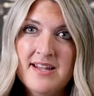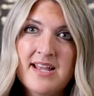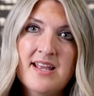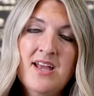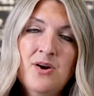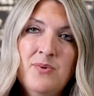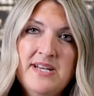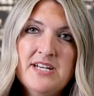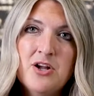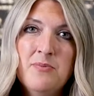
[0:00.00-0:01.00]
Like we
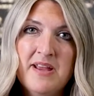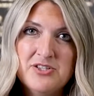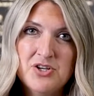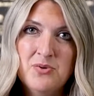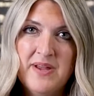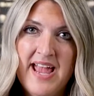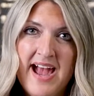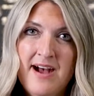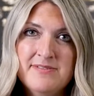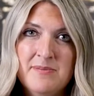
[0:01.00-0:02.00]
need to go make sure we
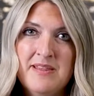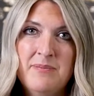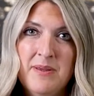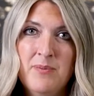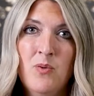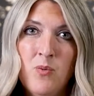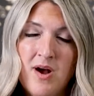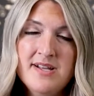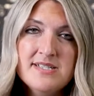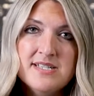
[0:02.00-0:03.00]
have something that people
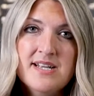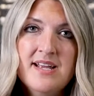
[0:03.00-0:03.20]
want